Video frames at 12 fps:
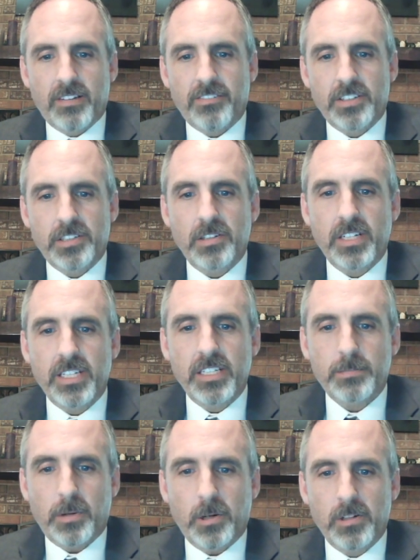Fraternity
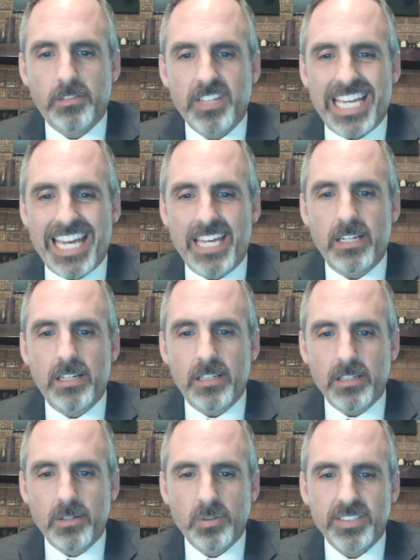is part of the
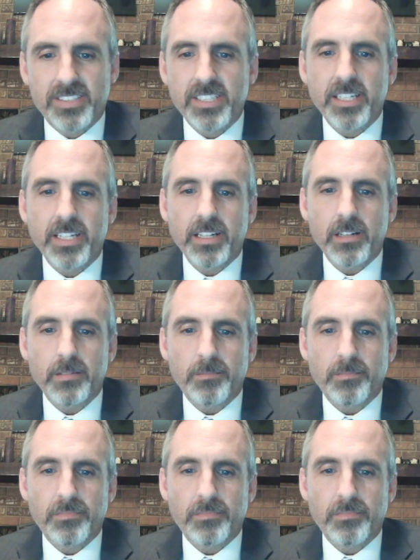end you're seeking.